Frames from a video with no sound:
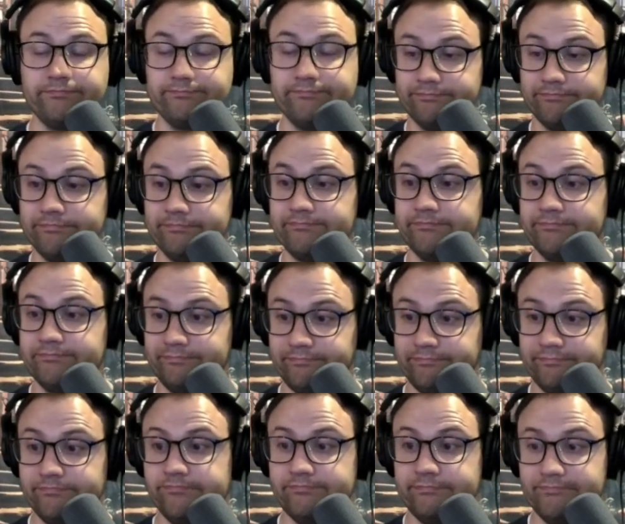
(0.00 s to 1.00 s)
That's
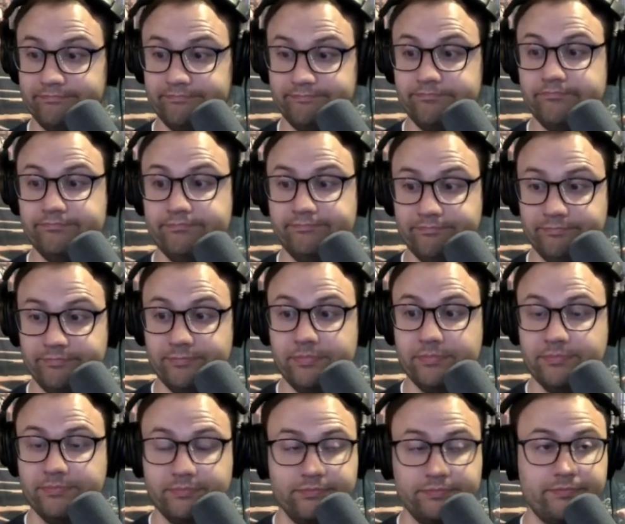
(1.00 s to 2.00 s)
crazy. That's
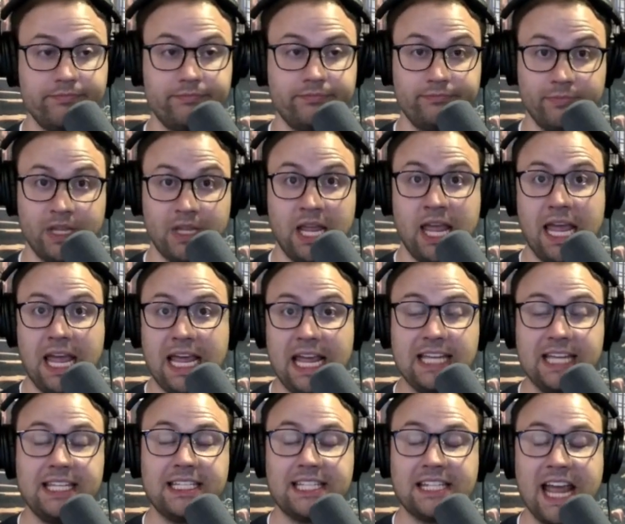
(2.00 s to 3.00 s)
crazy.
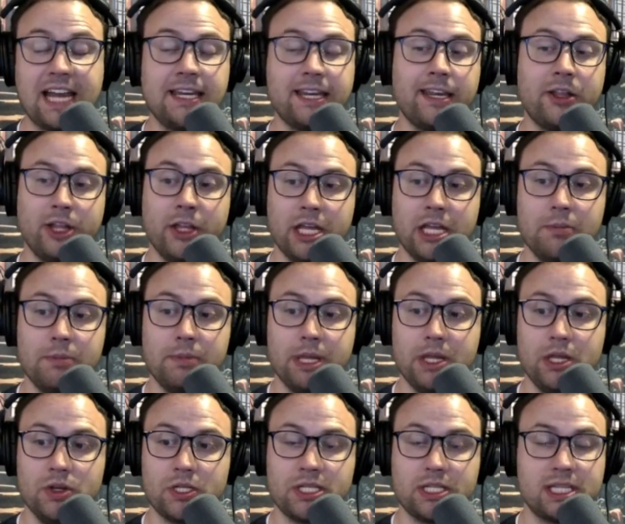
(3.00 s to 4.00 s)
It technically can be
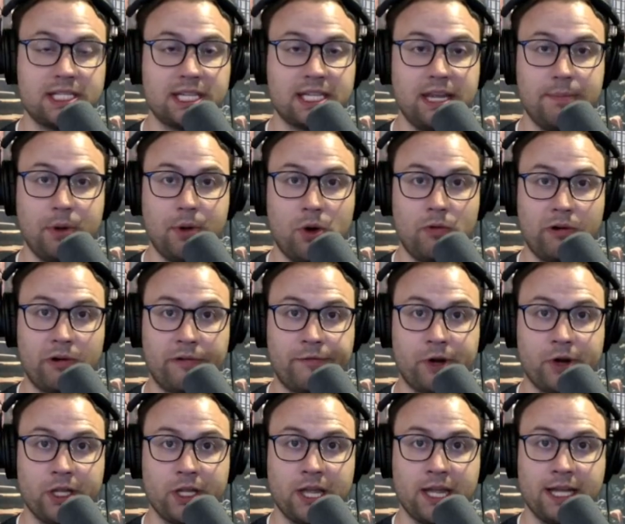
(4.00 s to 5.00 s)
used to skip over
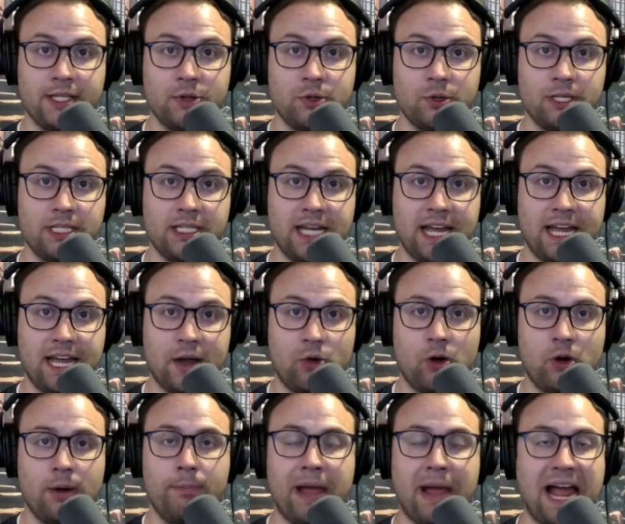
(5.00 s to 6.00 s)
frontline to attack,
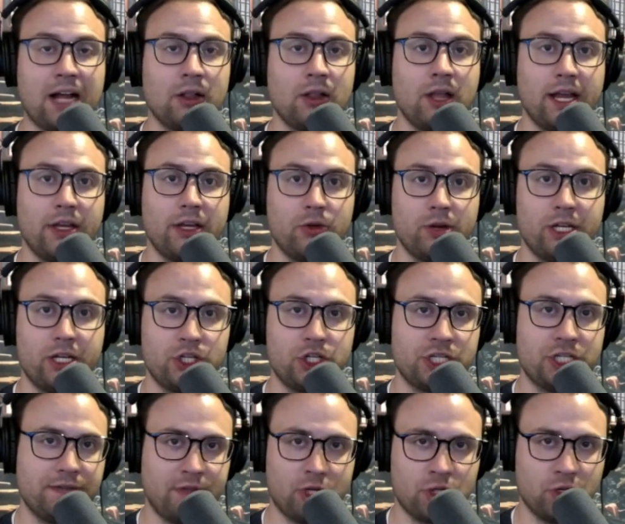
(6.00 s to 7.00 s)
or backline creatures
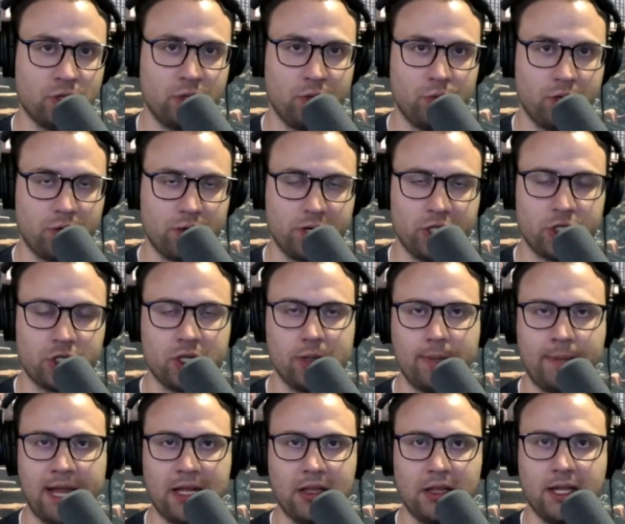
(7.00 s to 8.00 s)
if there's only one creature in the
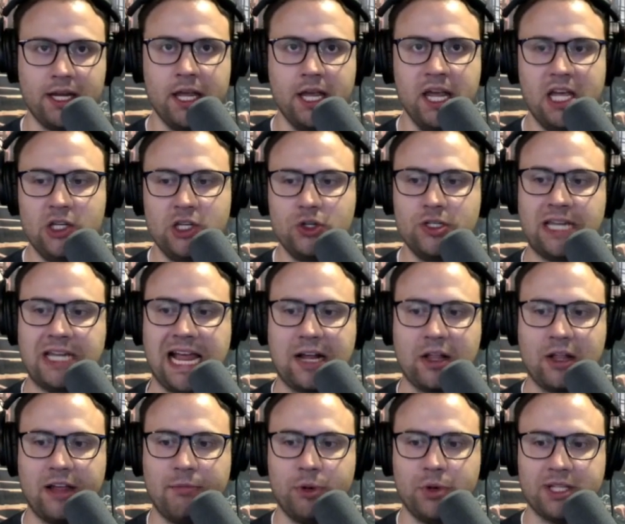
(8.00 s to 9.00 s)
backline, to attack
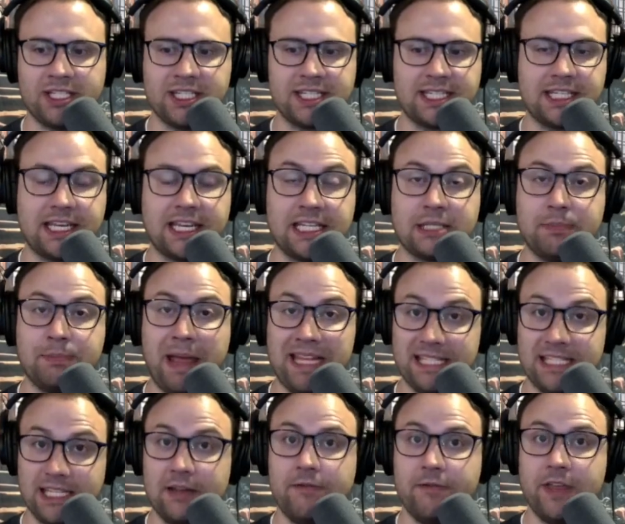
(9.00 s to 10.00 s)
life points. It's an
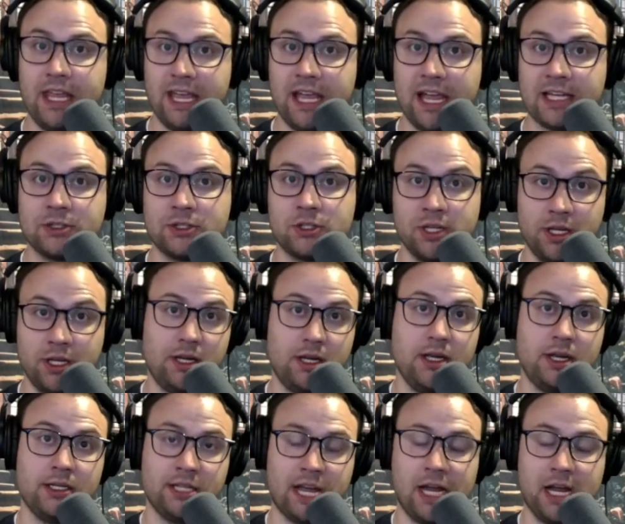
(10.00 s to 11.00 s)
expensive EX to
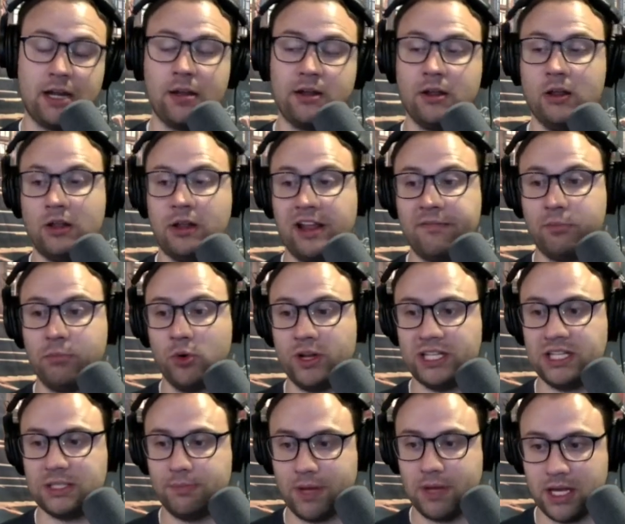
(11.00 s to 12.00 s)
attack all life
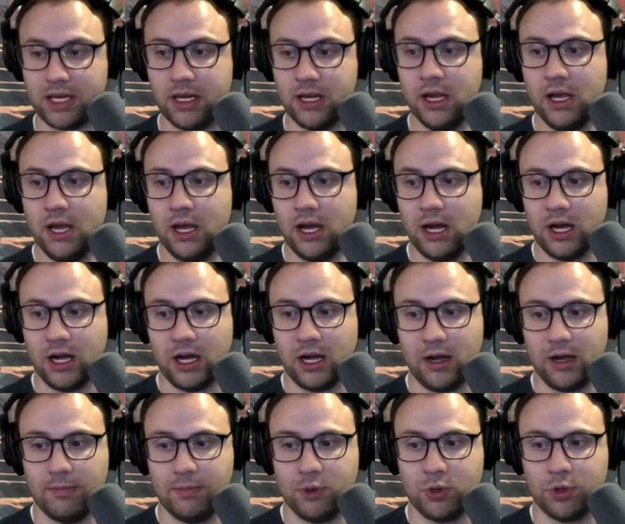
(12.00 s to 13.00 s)
points, but
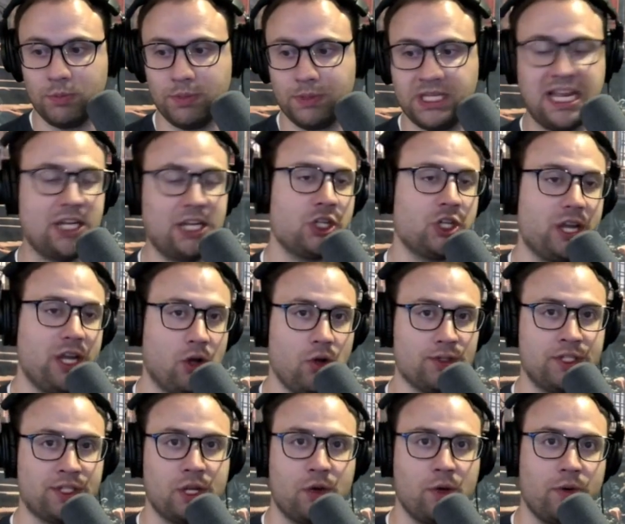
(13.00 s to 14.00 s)
you could potentially
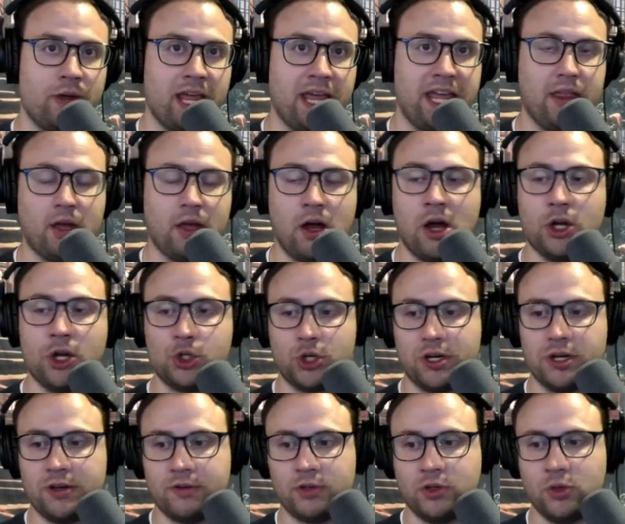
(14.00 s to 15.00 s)
also hit
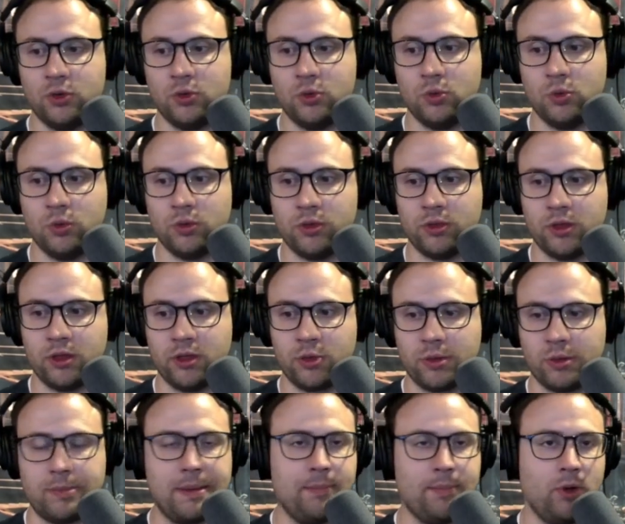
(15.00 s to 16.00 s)
100 to the 3
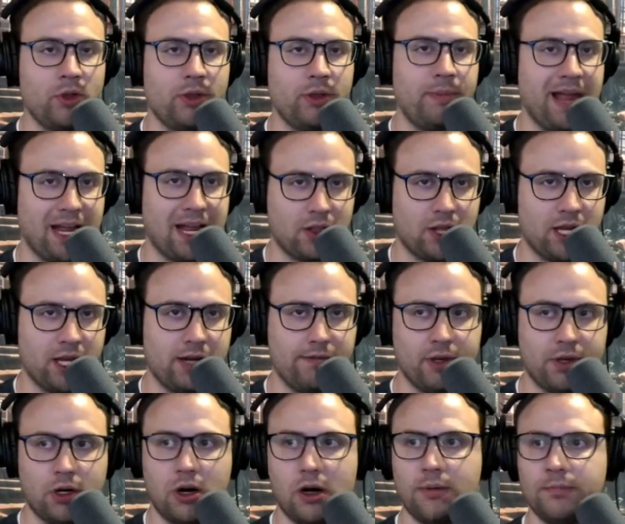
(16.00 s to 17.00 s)
people in the backline. And be
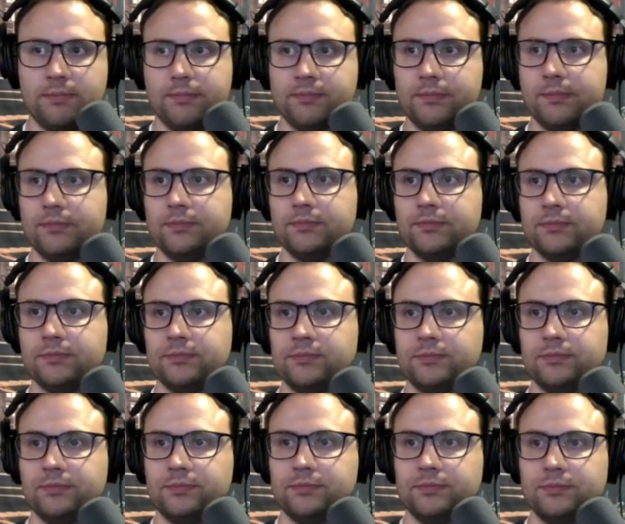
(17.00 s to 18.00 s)
picky and choosy, because you
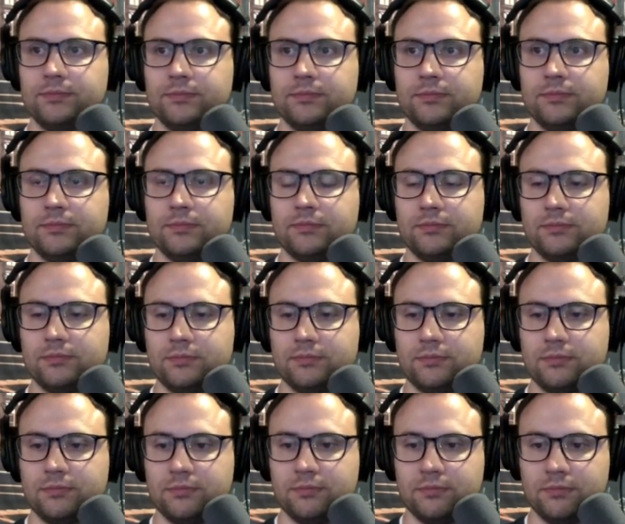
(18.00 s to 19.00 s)
can only use
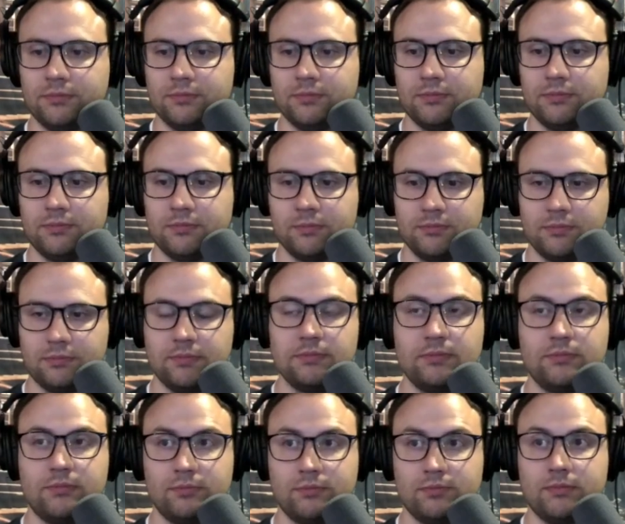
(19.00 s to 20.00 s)
the EX activate
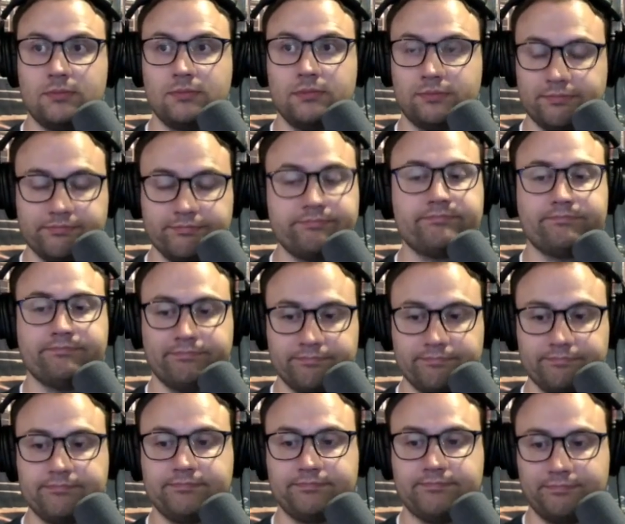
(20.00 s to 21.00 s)
once on this
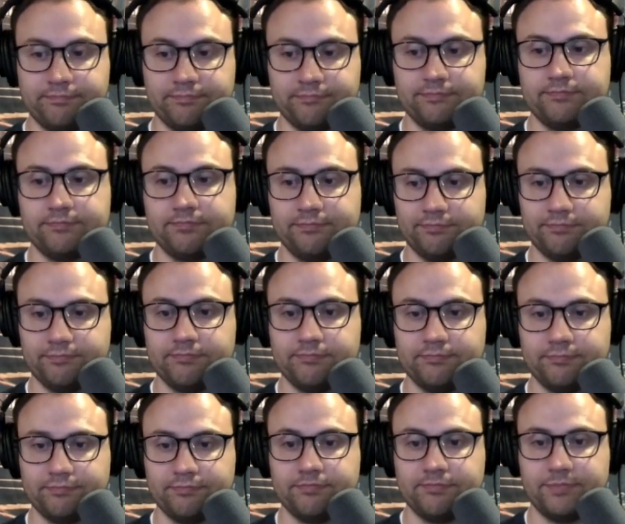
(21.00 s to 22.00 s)
specific card every game.
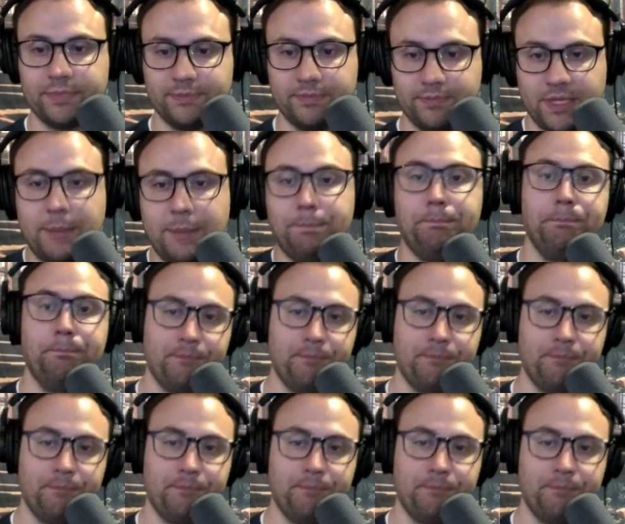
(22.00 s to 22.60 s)
So, yep.